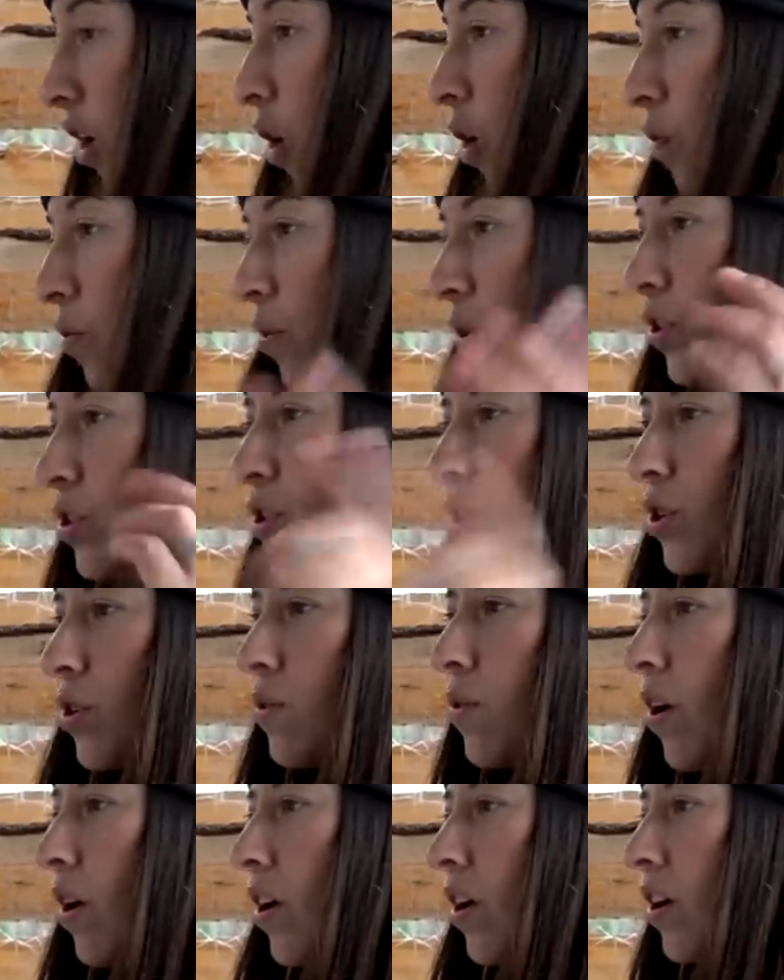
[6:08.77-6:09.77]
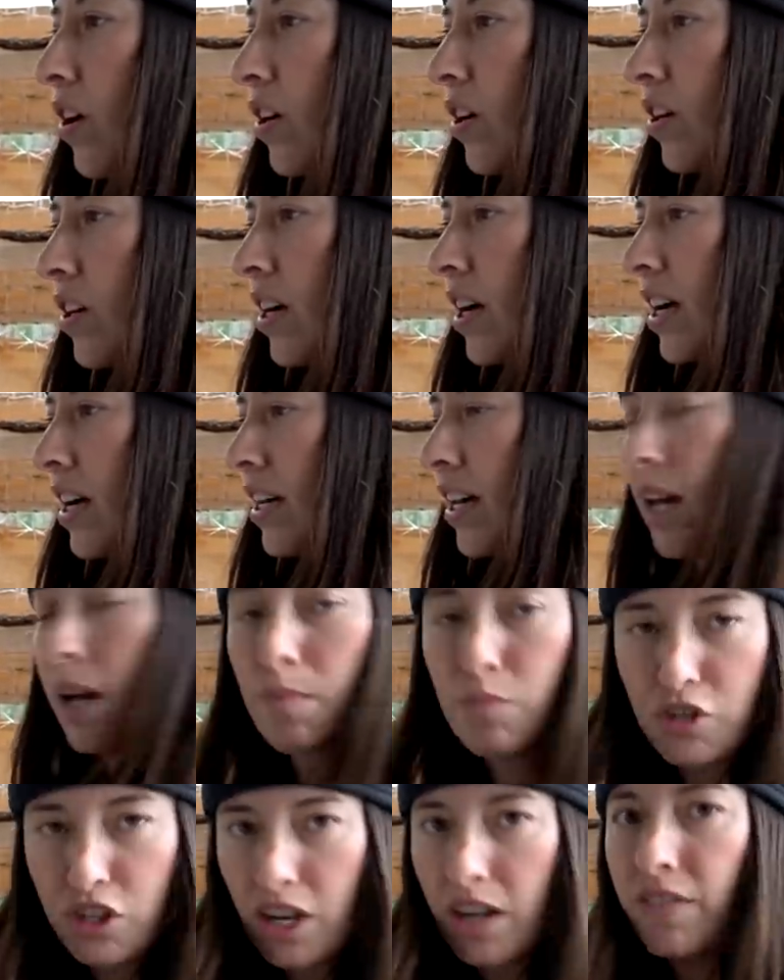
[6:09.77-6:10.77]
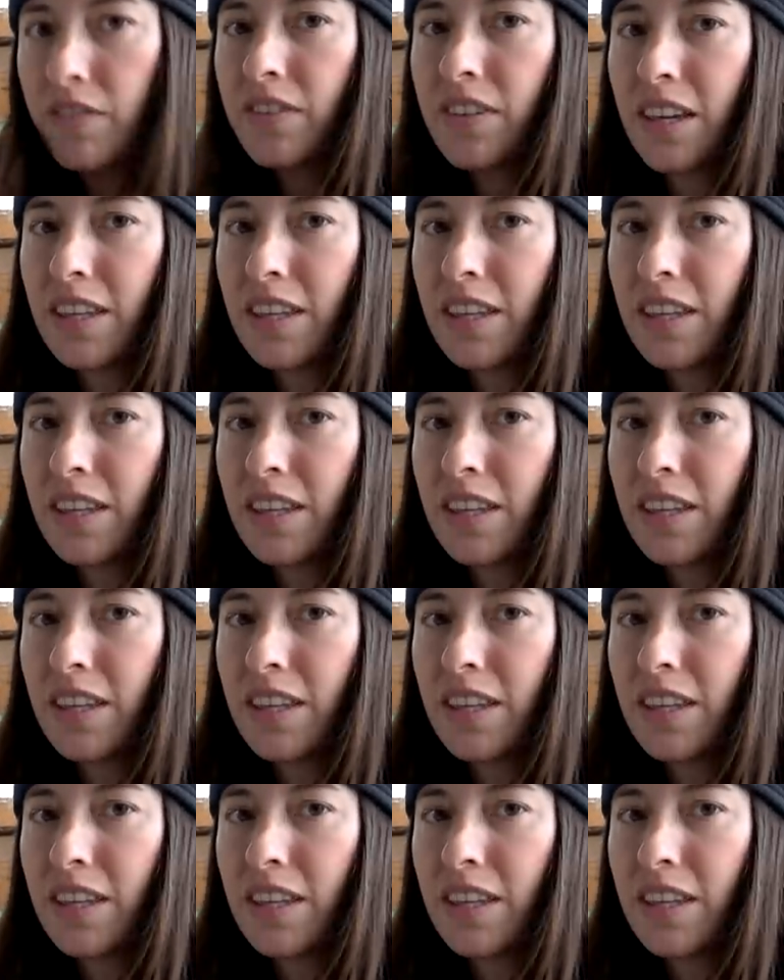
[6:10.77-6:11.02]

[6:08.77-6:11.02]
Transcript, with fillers: over to our camp chef,